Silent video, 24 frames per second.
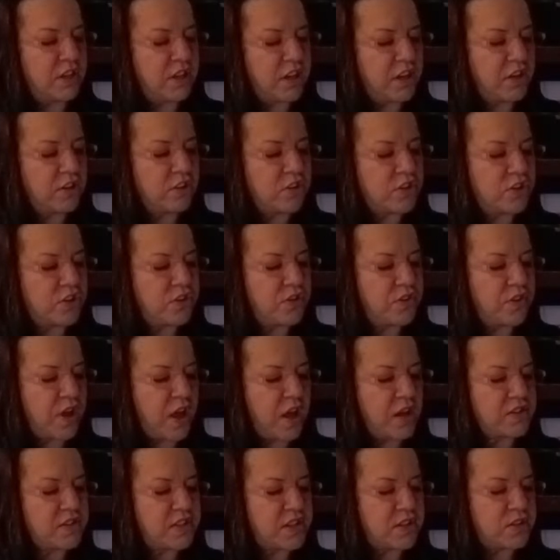the year
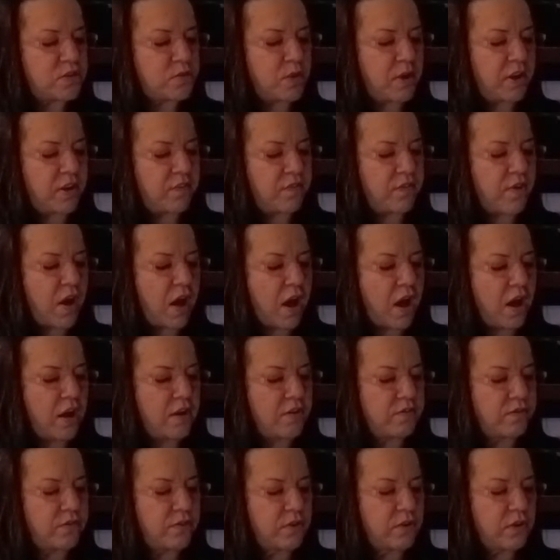
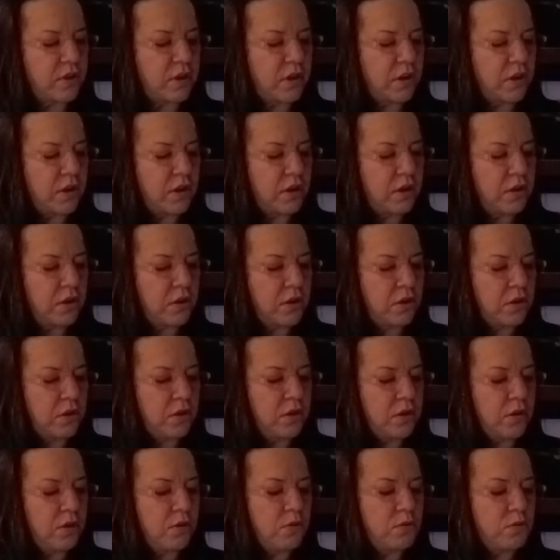2025?
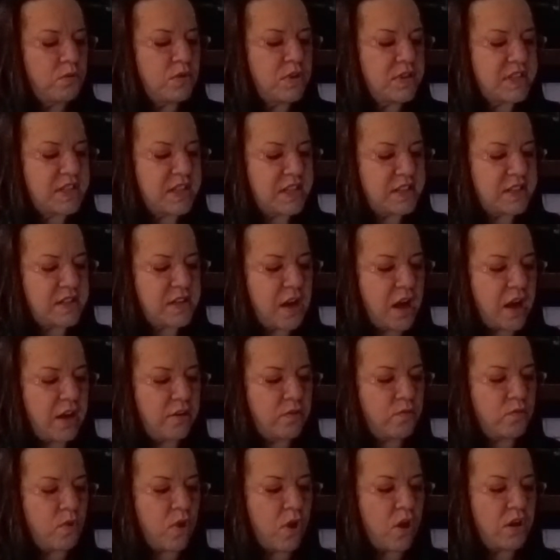What's this 9
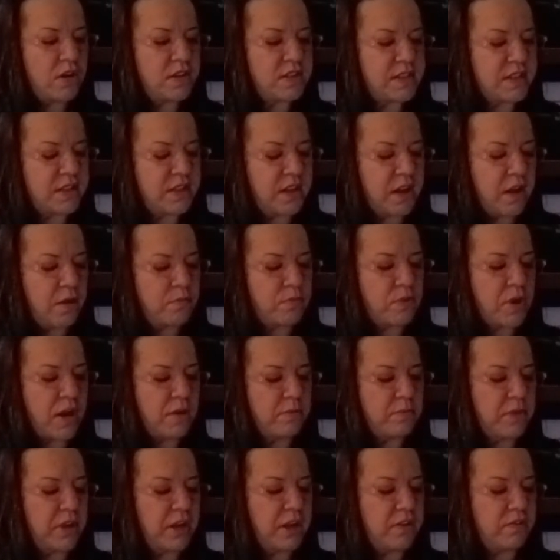of Wands in the
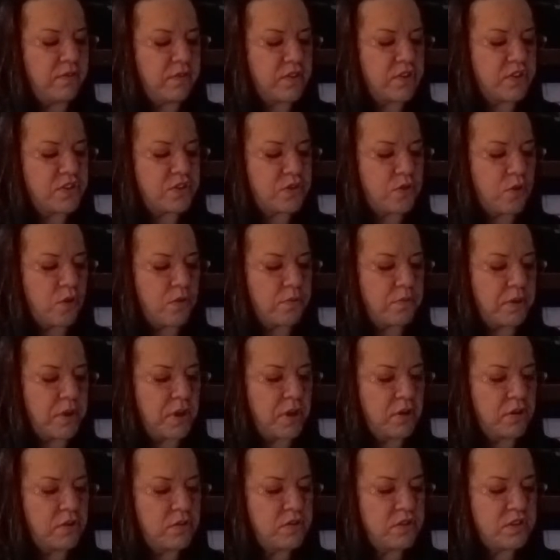upright mean for
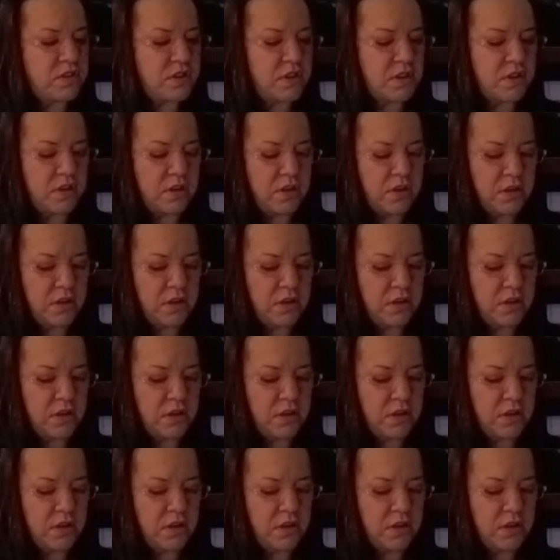Scorpios